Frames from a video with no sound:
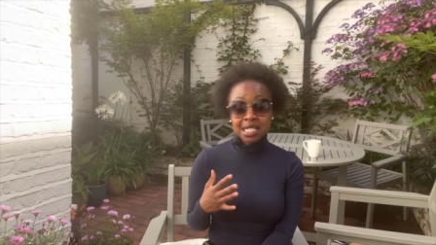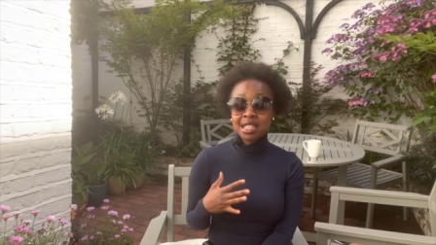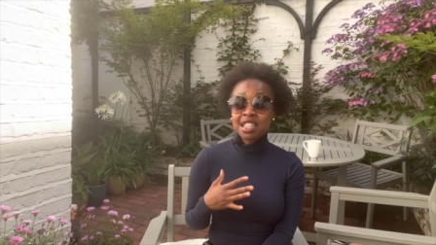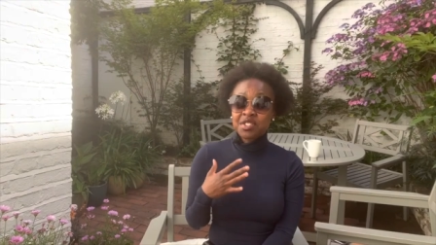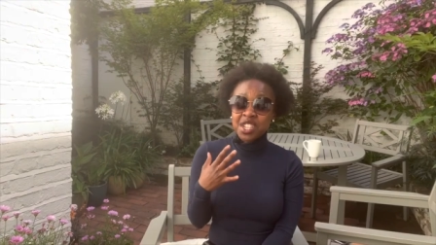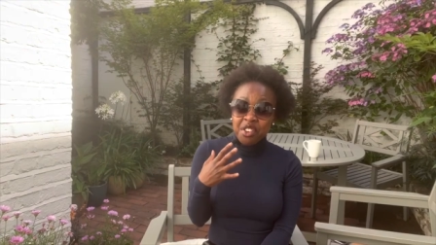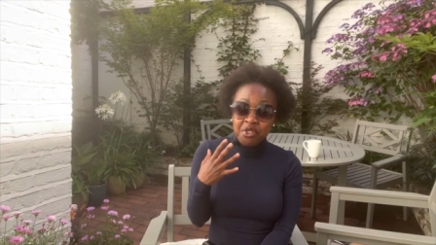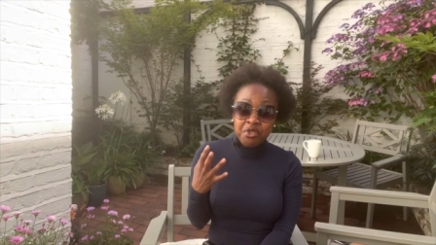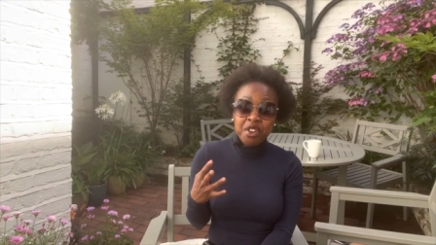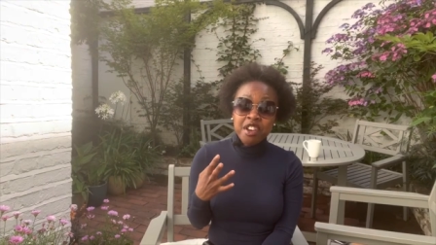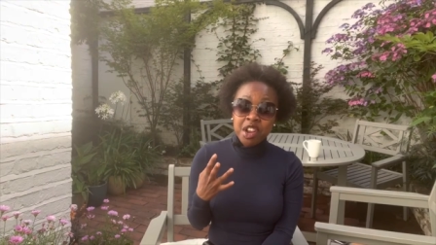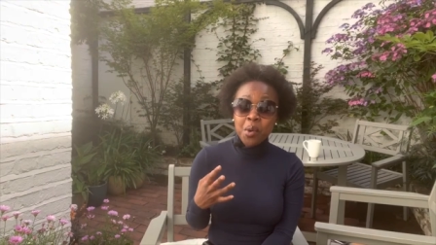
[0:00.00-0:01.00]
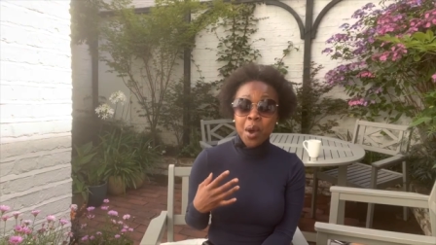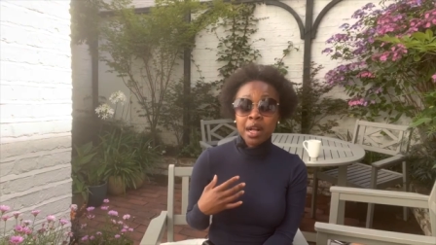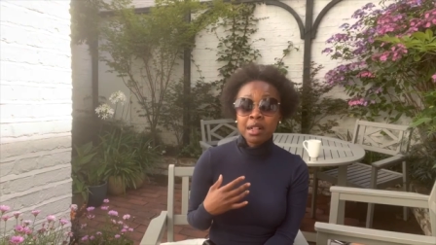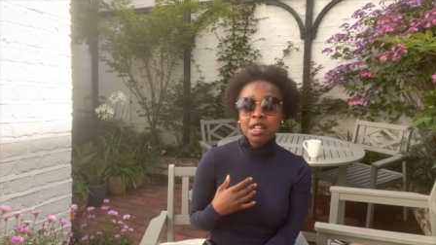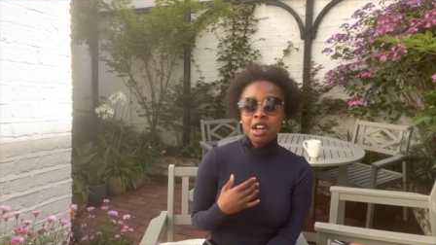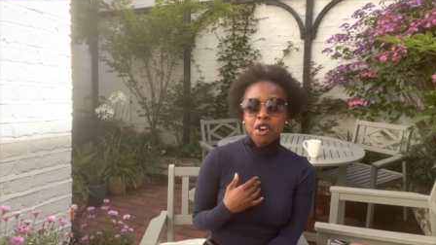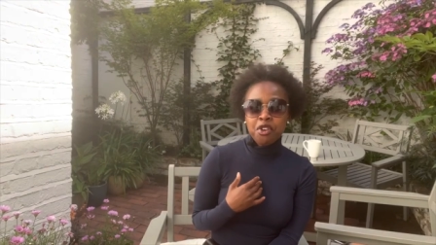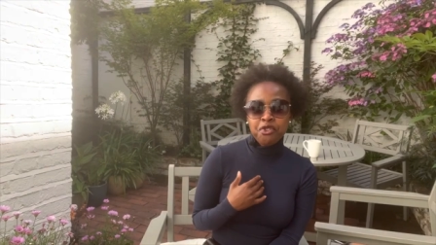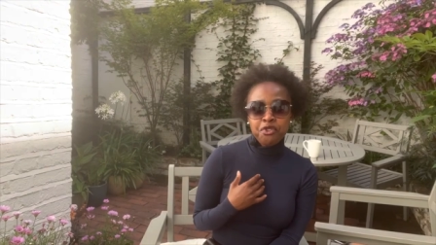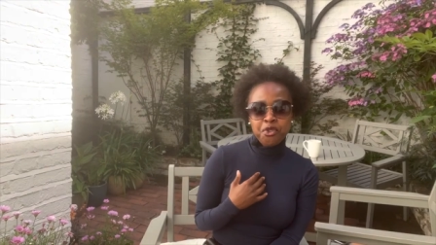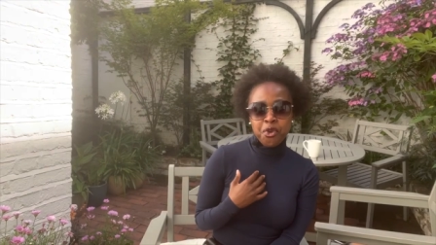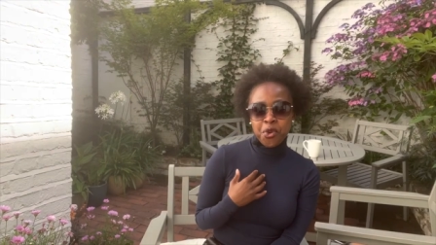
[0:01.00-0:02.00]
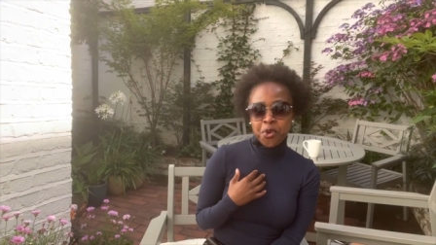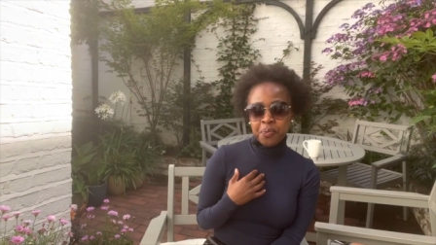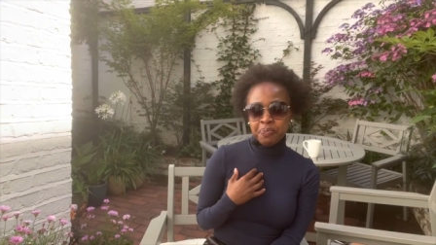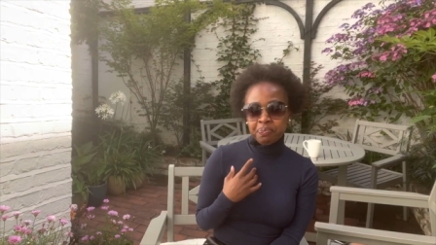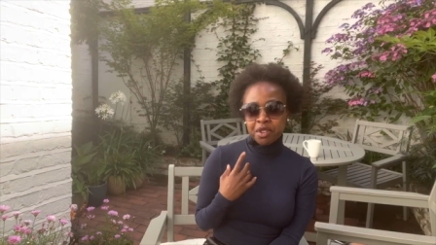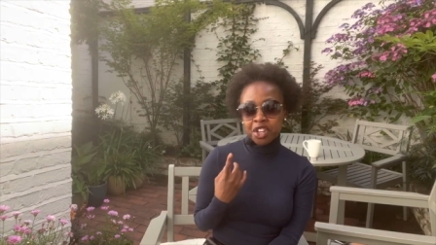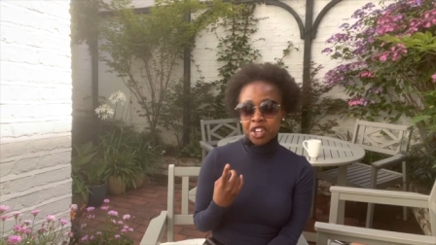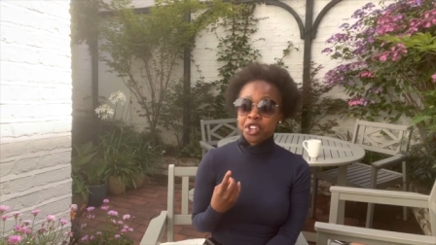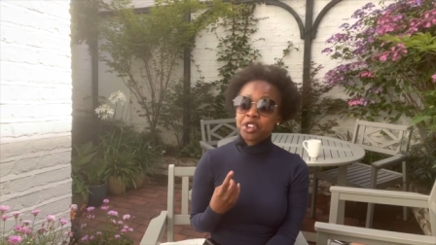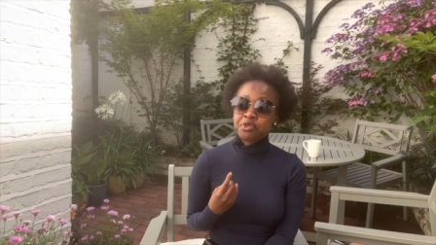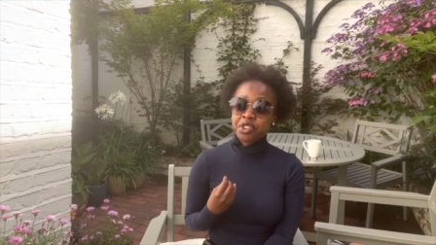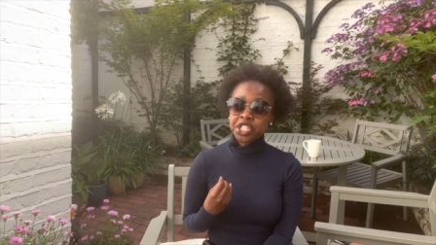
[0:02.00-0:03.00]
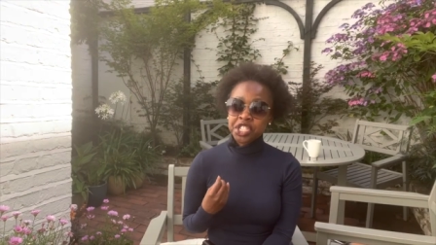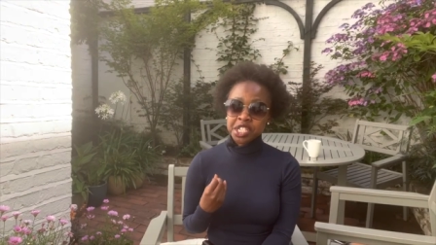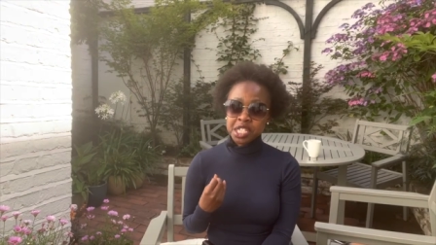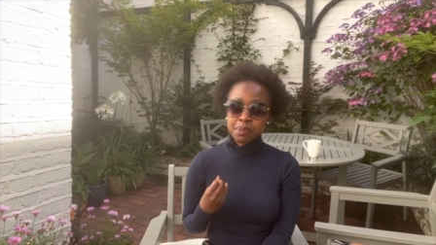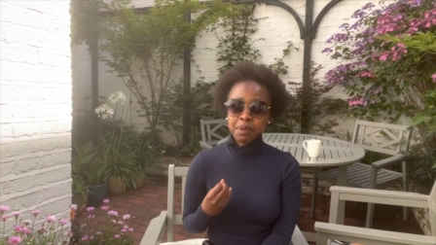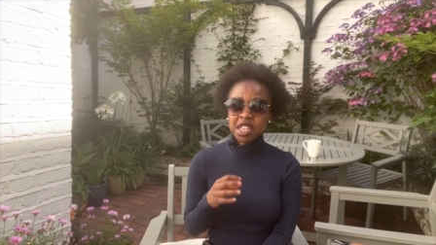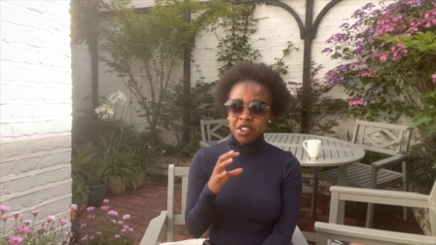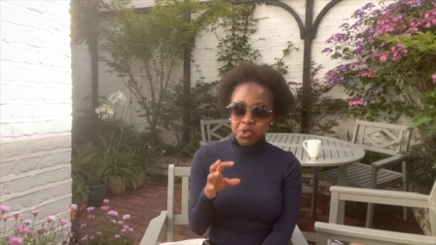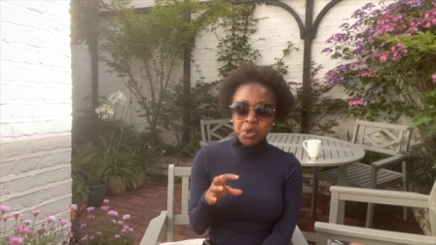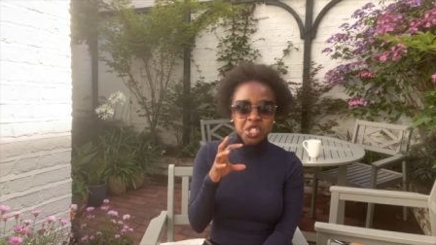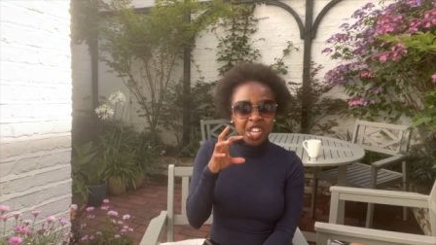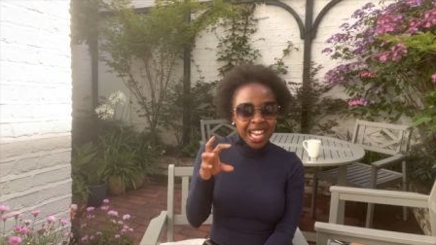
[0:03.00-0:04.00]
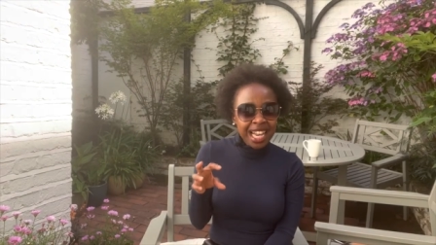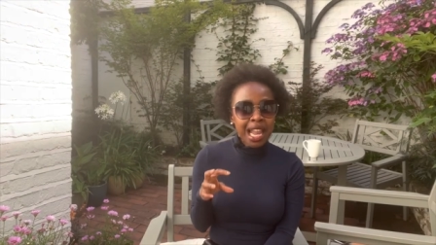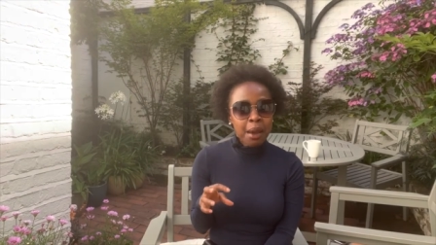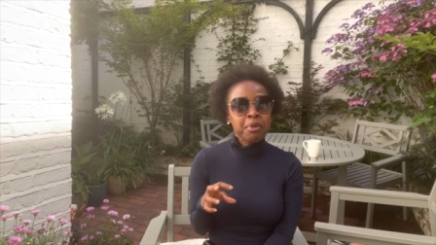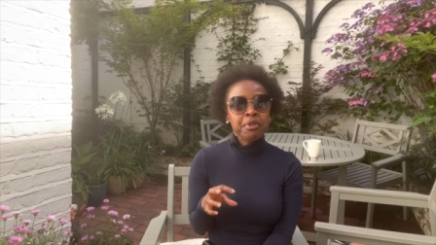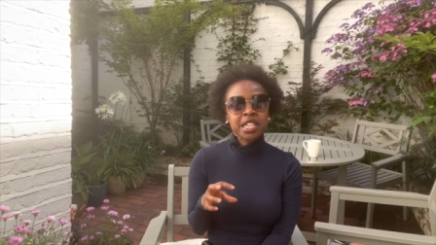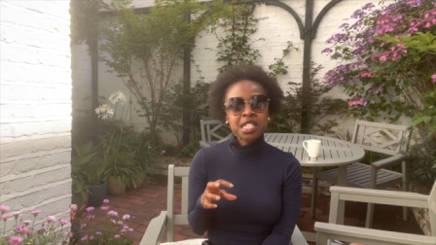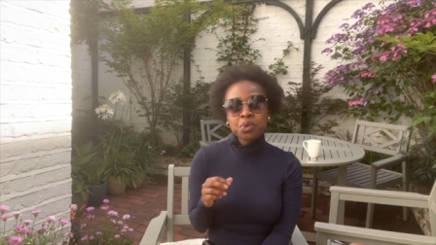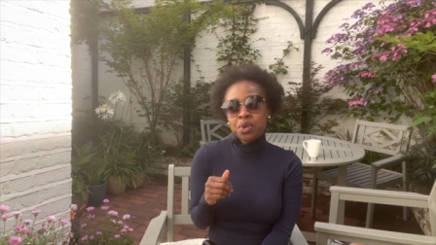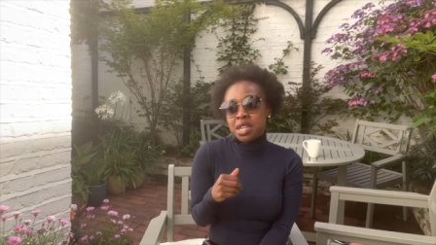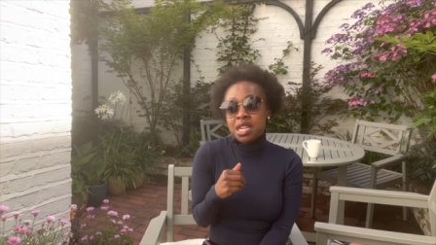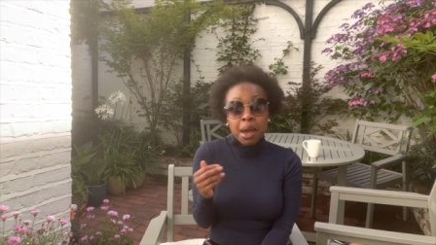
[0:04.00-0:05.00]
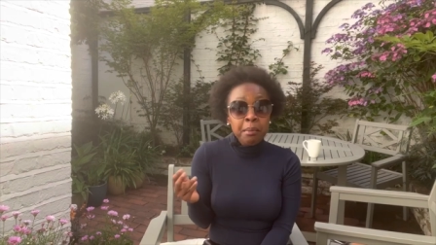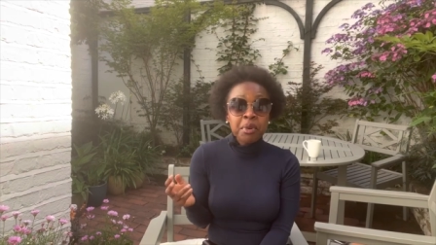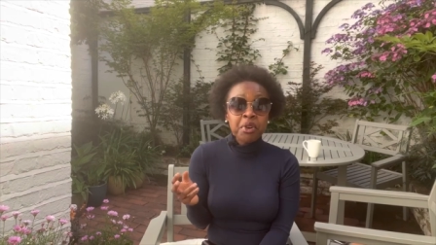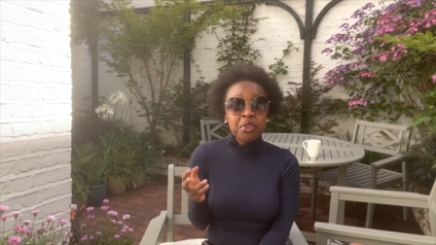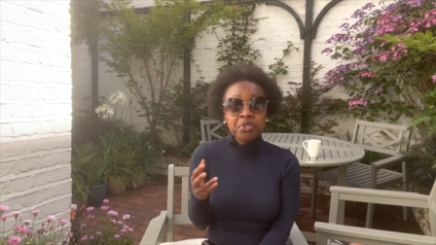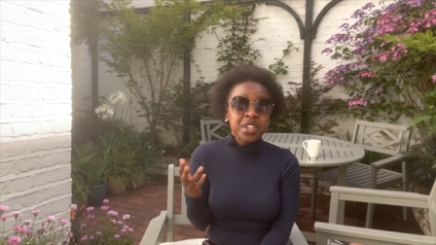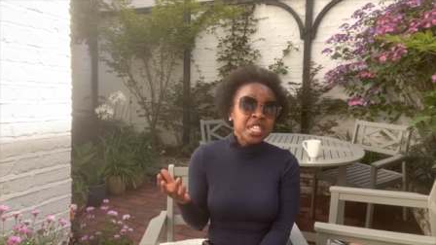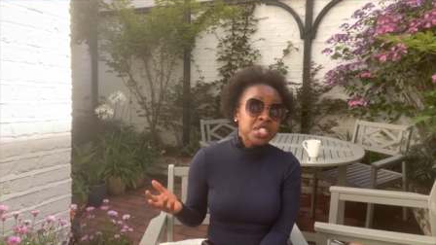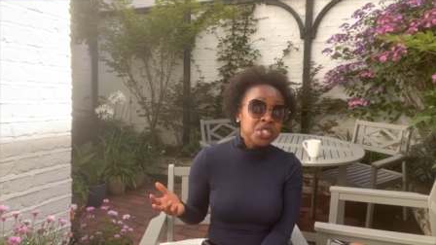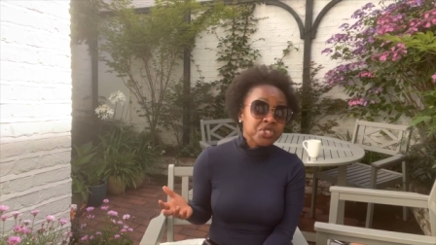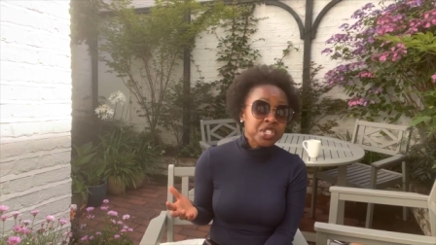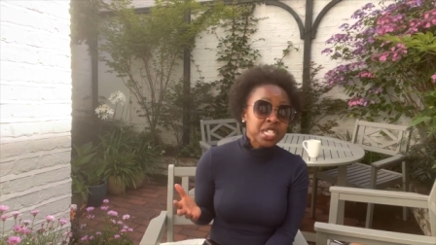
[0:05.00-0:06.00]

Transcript: and they've done very well for Kirk Originals, but they've also collaborated with a number of industry